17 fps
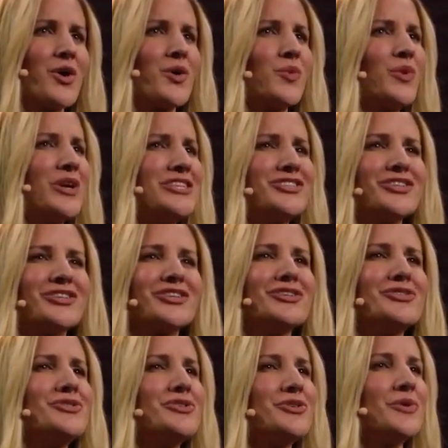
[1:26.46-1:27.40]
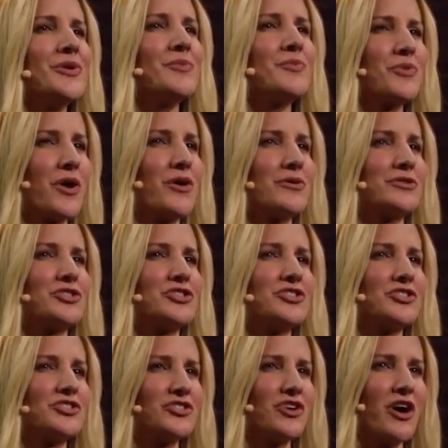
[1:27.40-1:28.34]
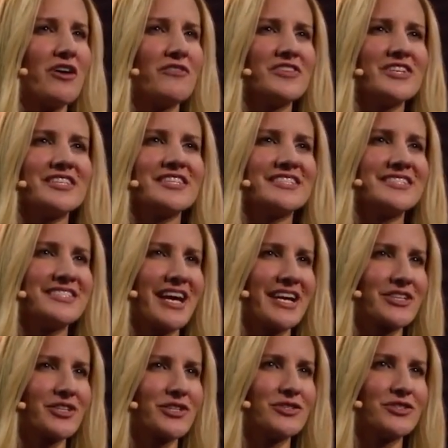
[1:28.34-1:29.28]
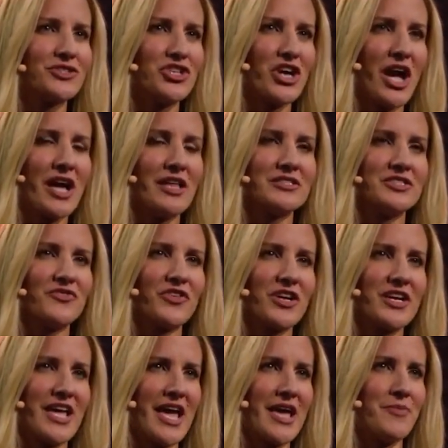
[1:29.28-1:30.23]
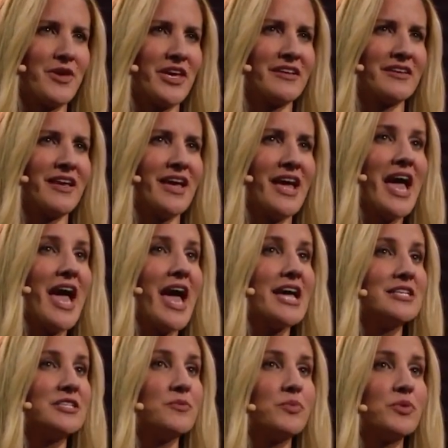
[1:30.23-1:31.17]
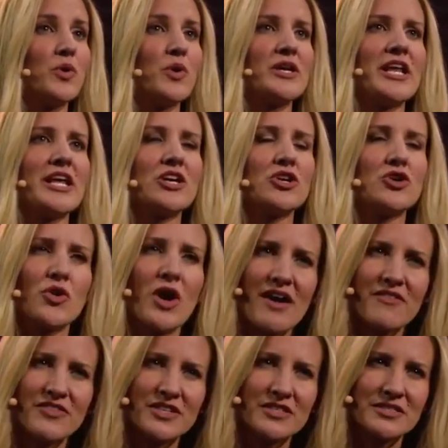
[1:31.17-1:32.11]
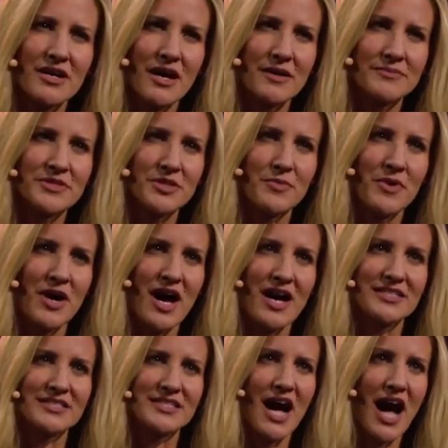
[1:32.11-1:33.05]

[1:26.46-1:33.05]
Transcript: We took a new approach to solving this technical challenge for gaming and deployed a graphics optimized,